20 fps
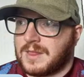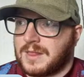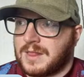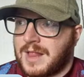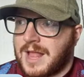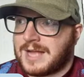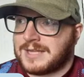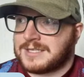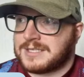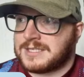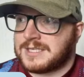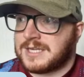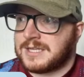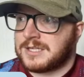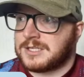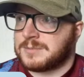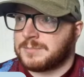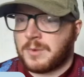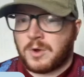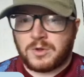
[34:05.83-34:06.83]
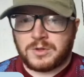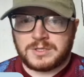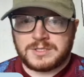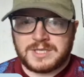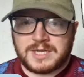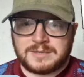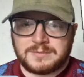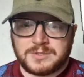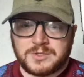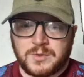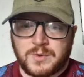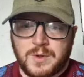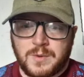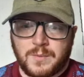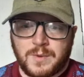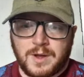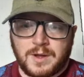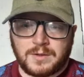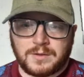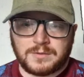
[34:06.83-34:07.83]
Like to see the smaller teams doing
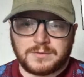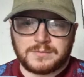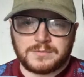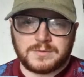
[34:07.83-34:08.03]
well.